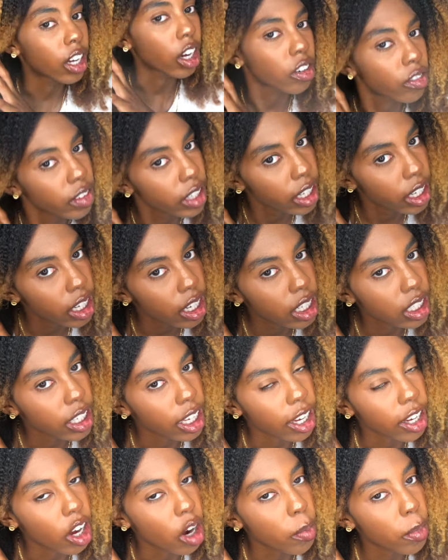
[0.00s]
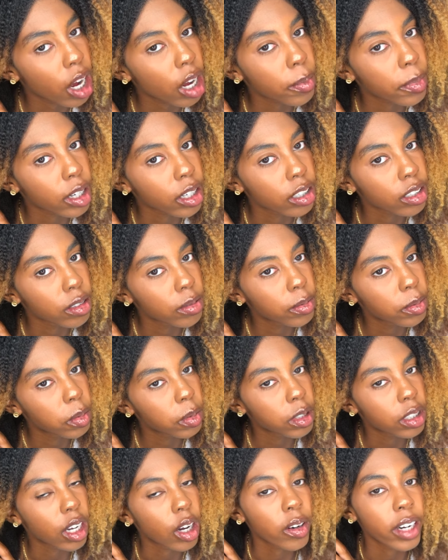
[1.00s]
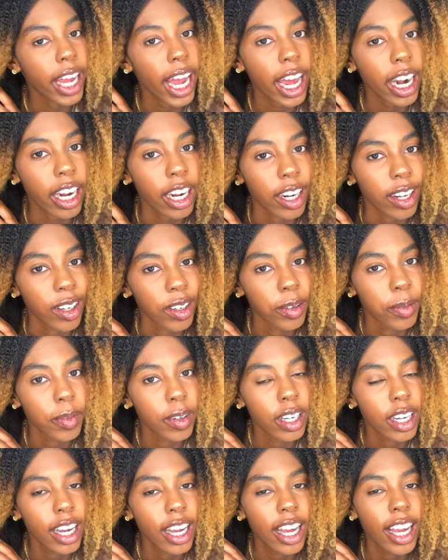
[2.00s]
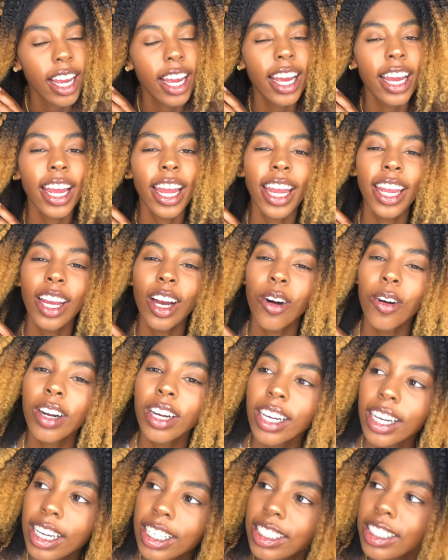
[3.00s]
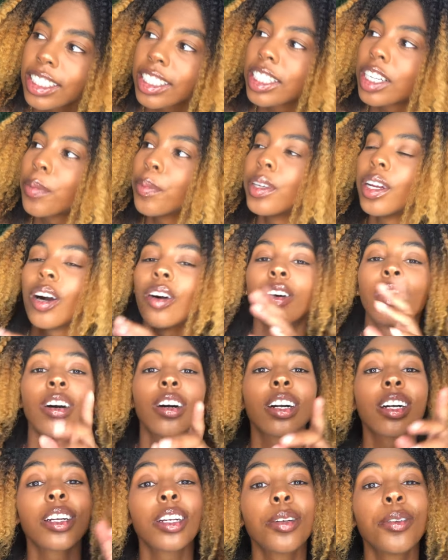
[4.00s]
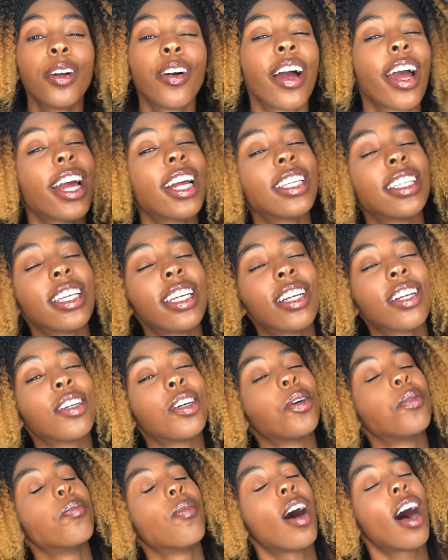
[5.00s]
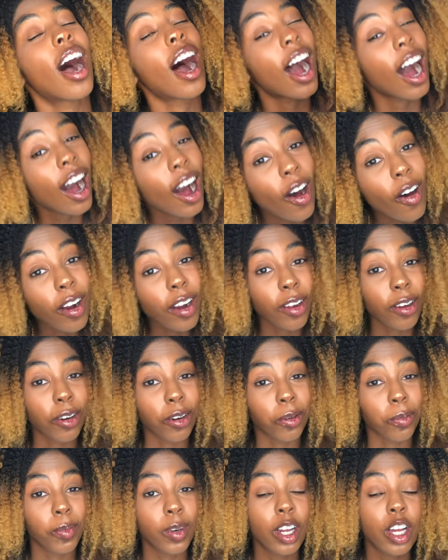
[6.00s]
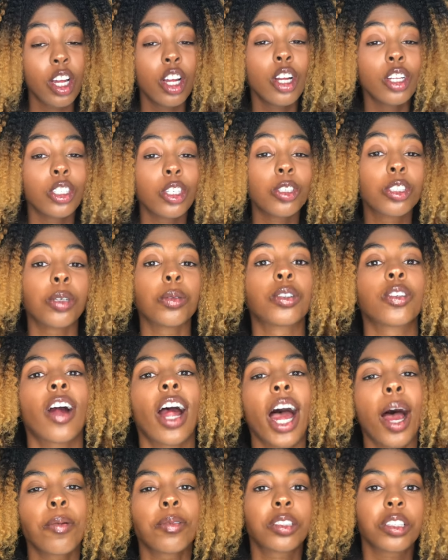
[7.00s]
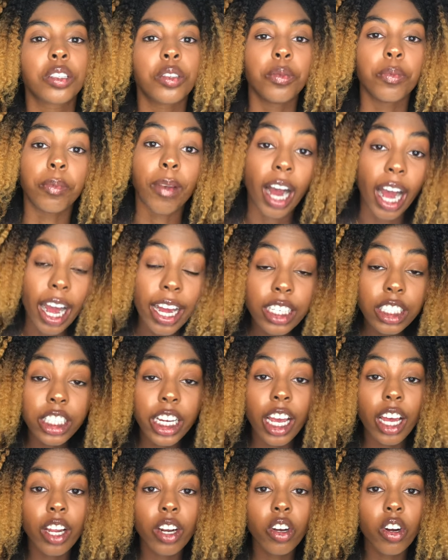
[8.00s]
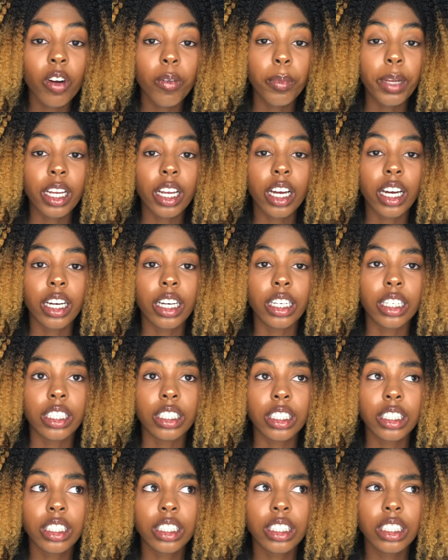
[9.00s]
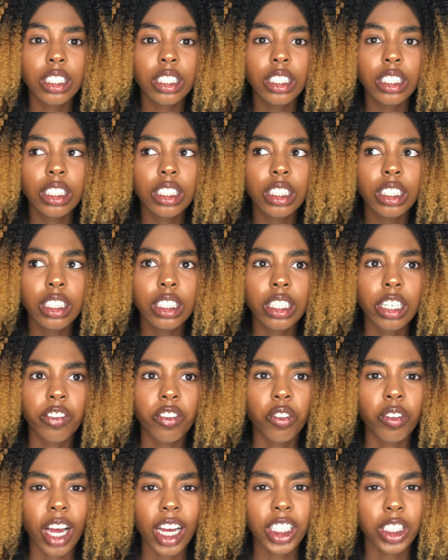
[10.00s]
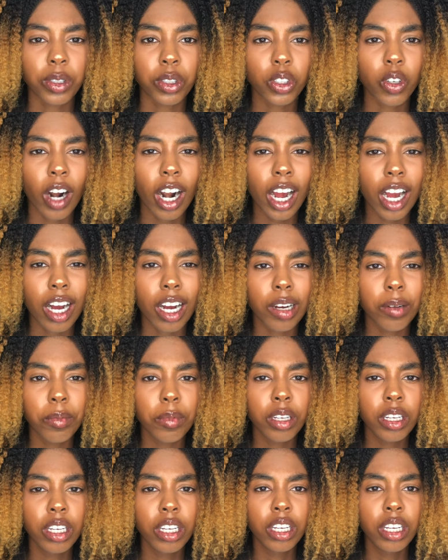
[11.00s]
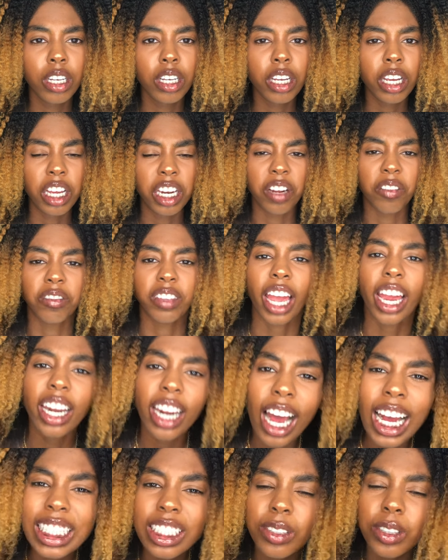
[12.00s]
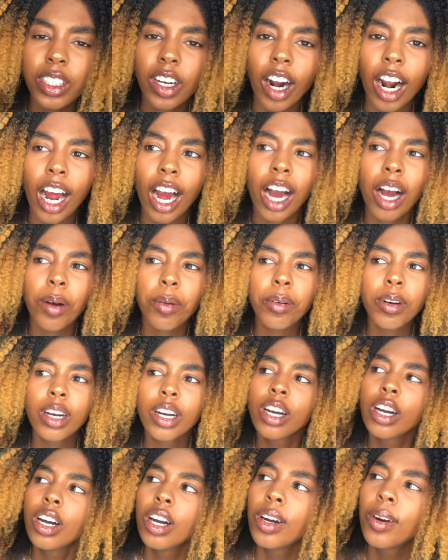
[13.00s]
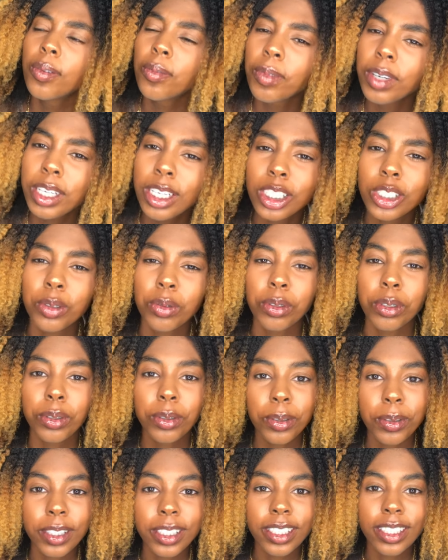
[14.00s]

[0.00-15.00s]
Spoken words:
Don't forget to tell your mama them, your daddy them, and your cousin them, your uncle them, your auntie them, all them, to subscribe to my channel, because if you you're not subscribed. And if they not subscribed, what is you doing?